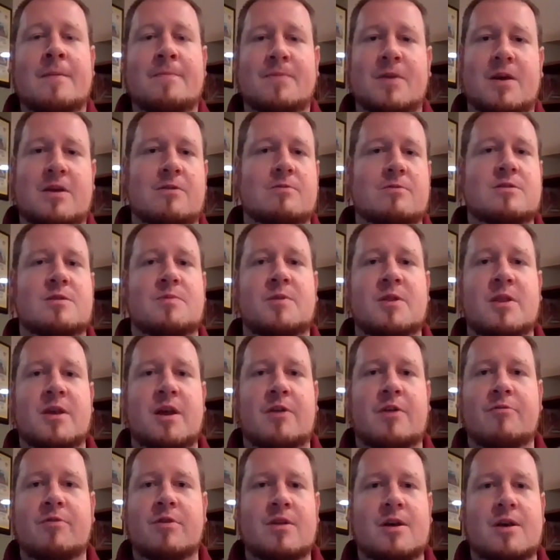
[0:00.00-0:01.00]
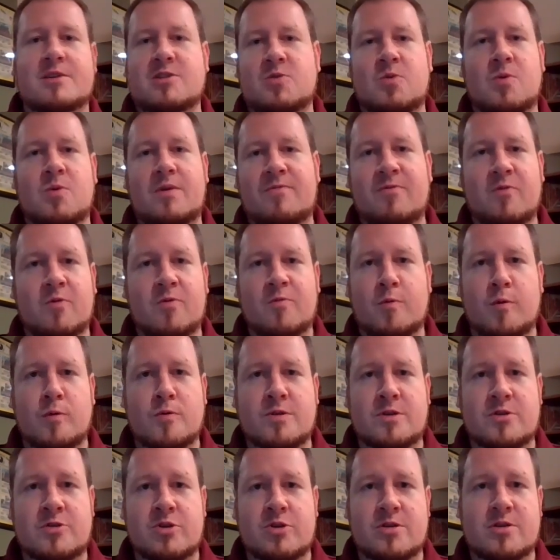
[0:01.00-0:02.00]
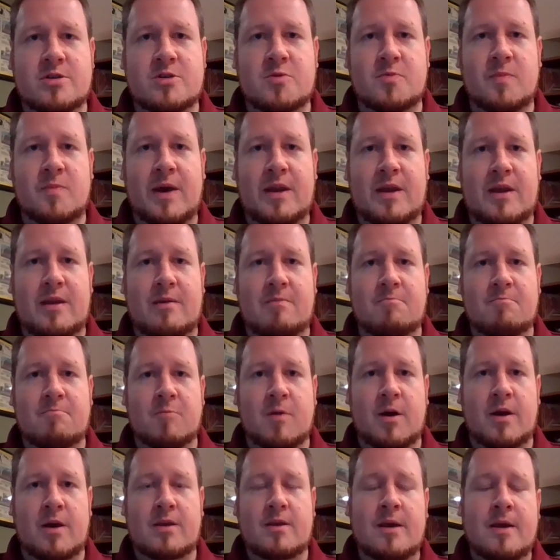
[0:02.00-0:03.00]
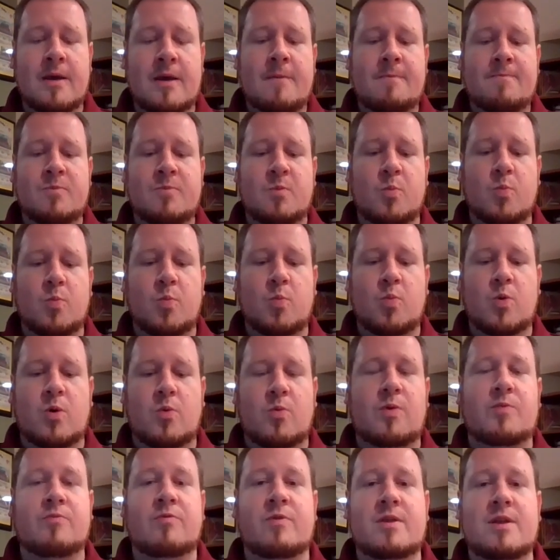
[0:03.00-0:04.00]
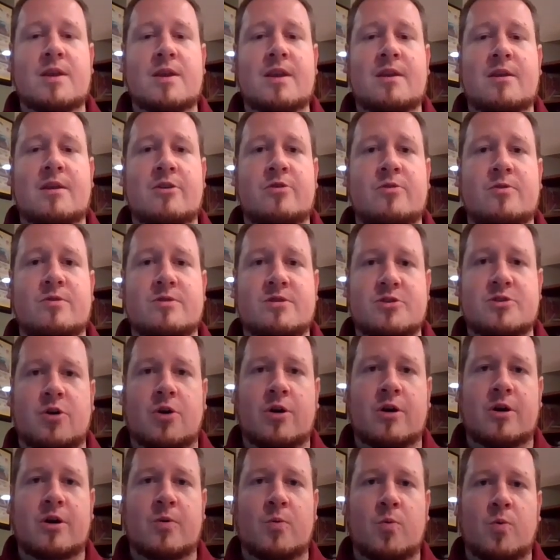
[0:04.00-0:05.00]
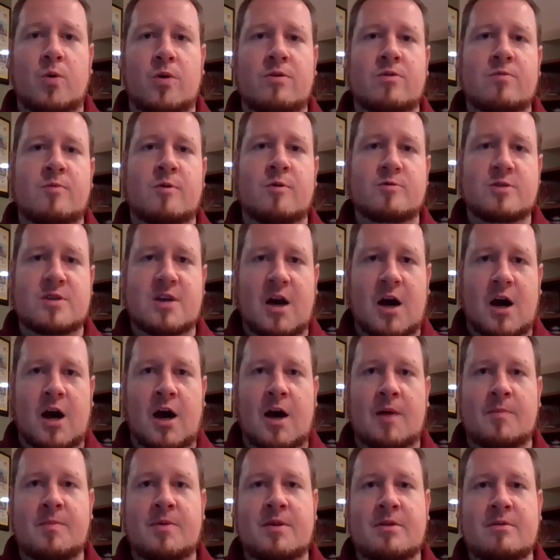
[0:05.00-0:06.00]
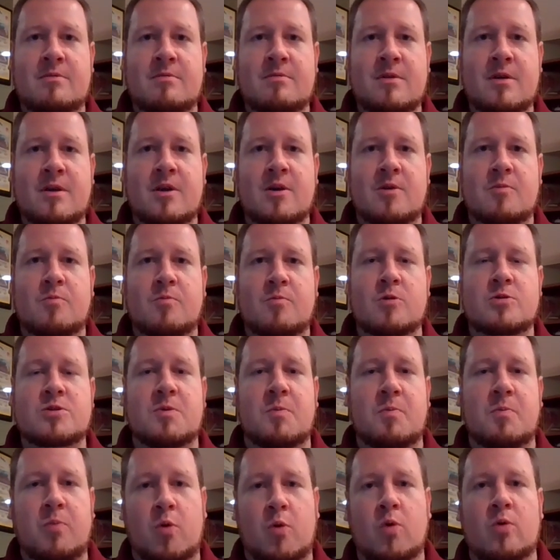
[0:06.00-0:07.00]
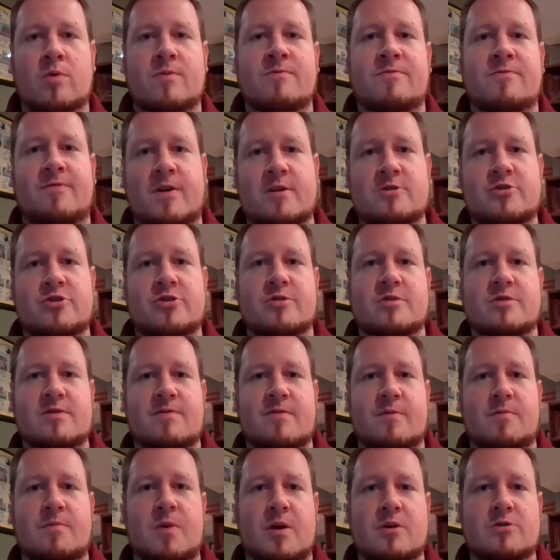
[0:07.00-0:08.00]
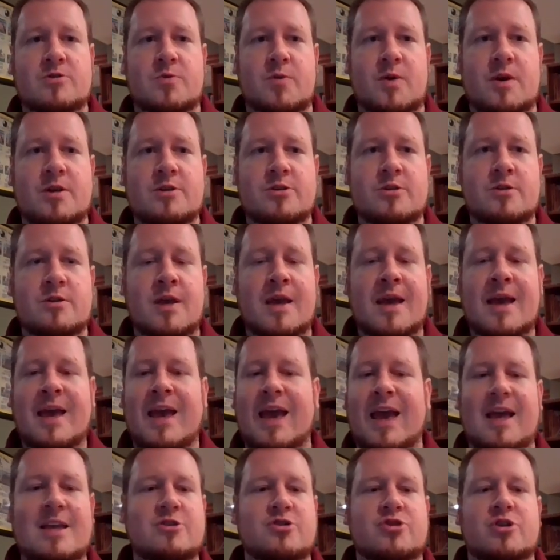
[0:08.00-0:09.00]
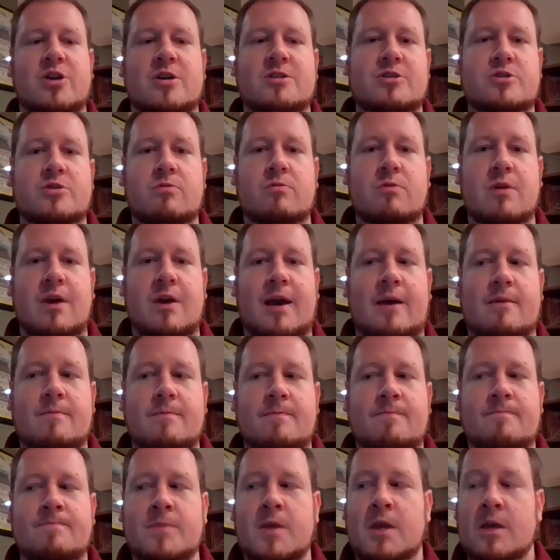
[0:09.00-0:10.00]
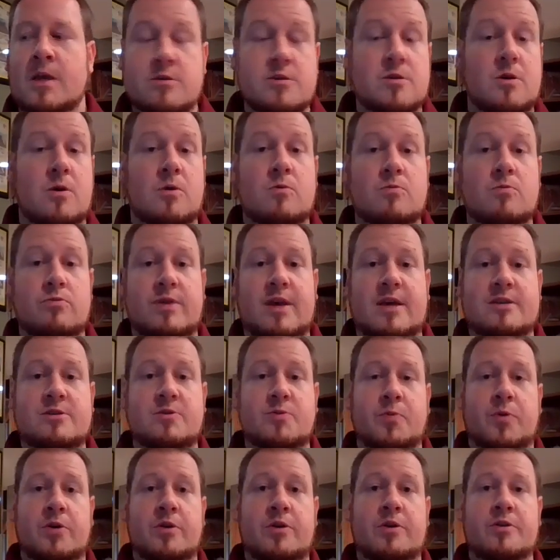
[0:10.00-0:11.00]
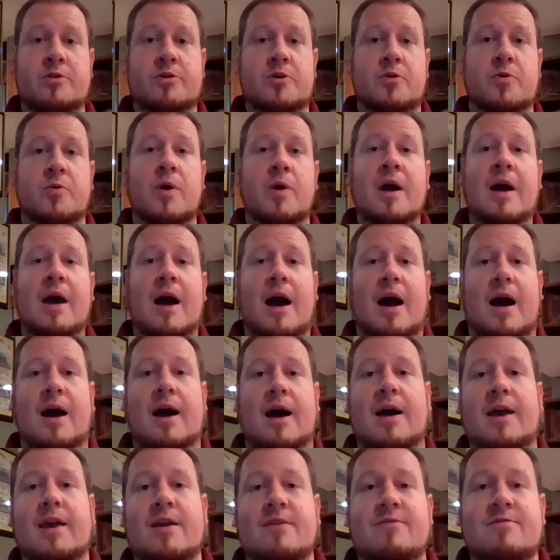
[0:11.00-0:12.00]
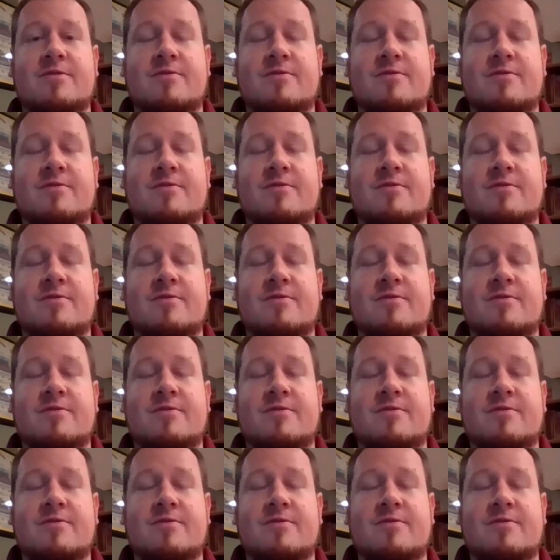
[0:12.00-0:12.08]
And ultimately, I realized 24 rules is just too many, right? What we really need to do is target what are the most common, most important functions of the punctuation and just do that. So that's what we're going to do. I have